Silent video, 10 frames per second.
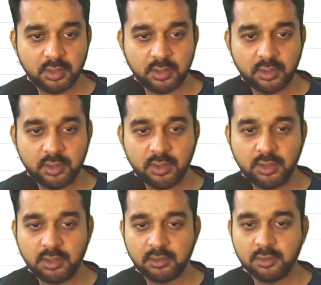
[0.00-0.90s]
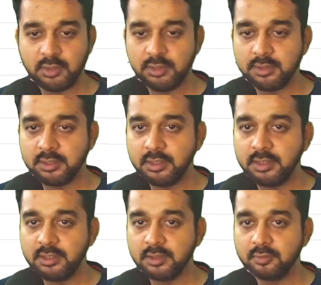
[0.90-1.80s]
Yeah, so let's
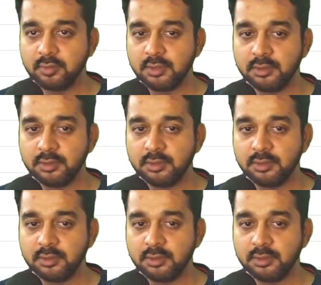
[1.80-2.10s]
delete this one,